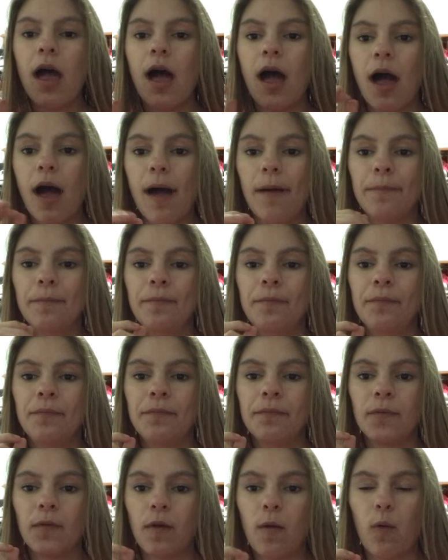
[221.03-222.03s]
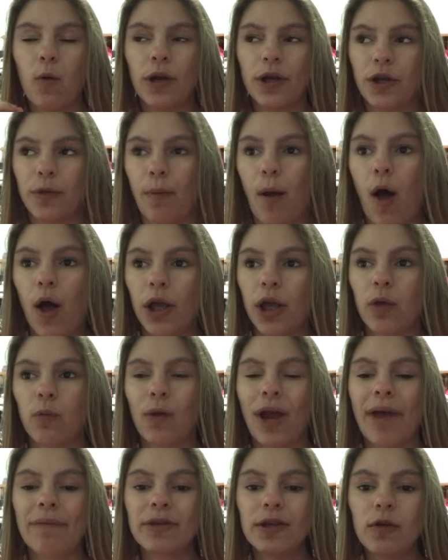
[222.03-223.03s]
or in your pocket,
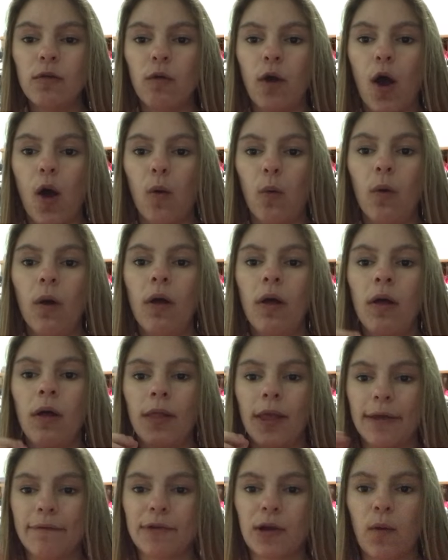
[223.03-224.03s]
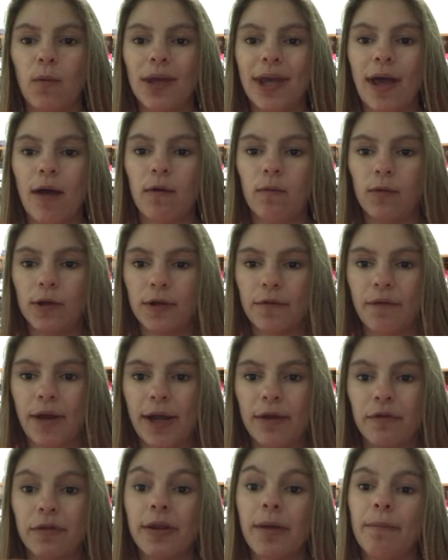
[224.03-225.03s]
wherever you go. Like, if you're going out with your
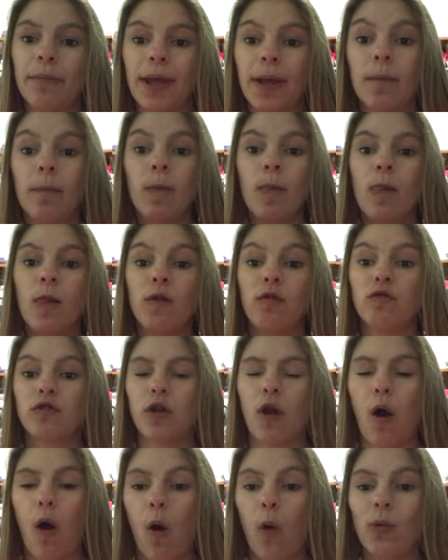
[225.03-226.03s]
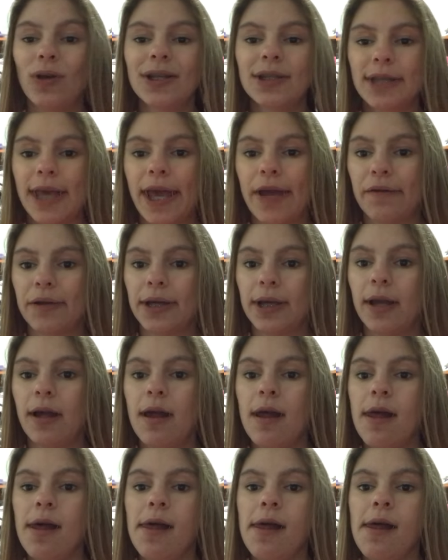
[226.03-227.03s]
friend or something, you should always carry
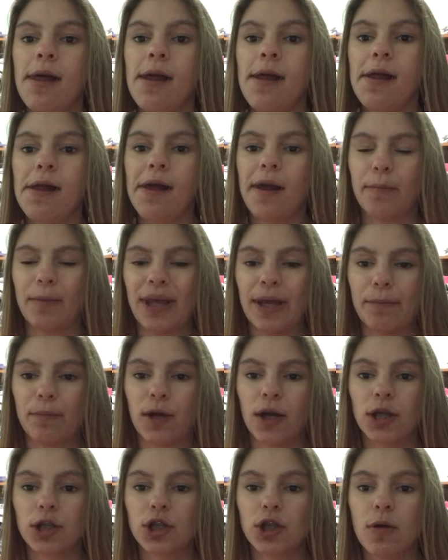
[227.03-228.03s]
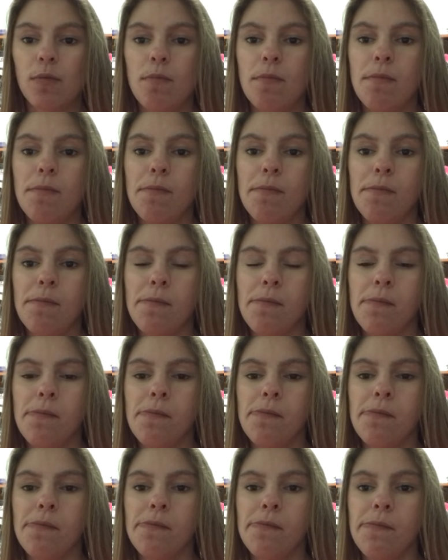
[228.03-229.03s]
a pick brush
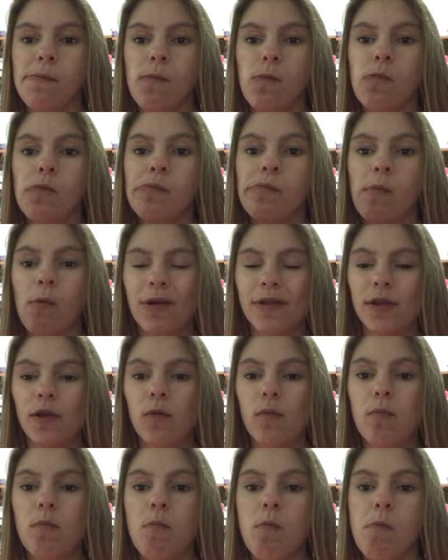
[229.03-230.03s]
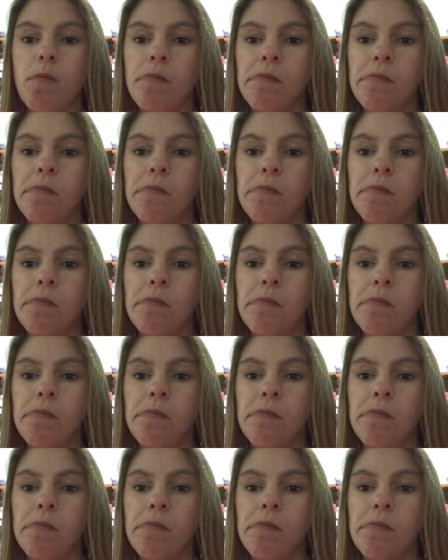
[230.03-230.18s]
with you.